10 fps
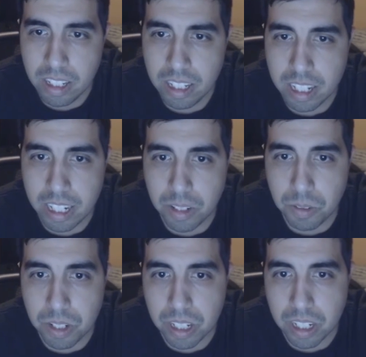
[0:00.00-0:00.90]
On that
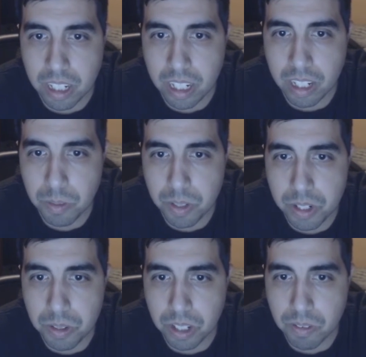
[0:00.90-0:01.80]
note, I
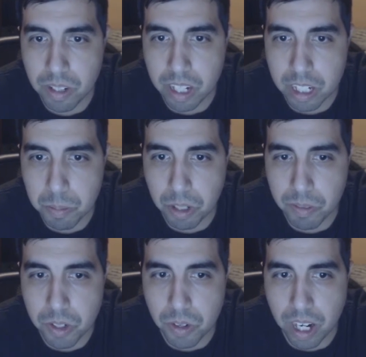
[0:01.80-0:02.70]
wish you luck for the next part
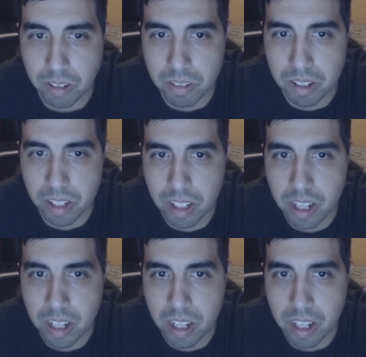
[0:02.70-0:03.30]
of your trials.